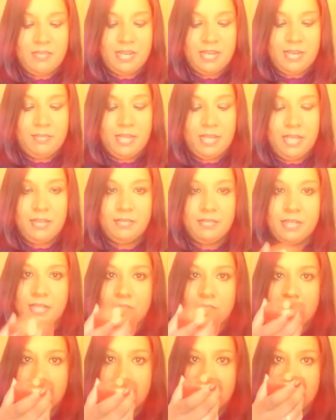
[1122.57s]
what I made it with.
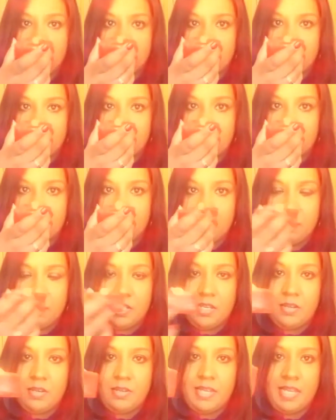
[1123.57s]

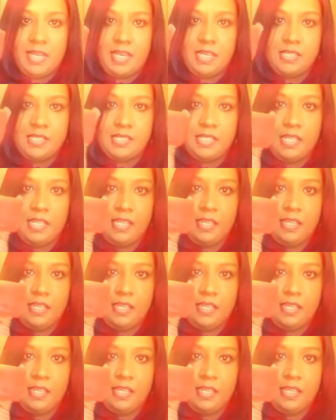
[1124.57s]
Oh yeah, see?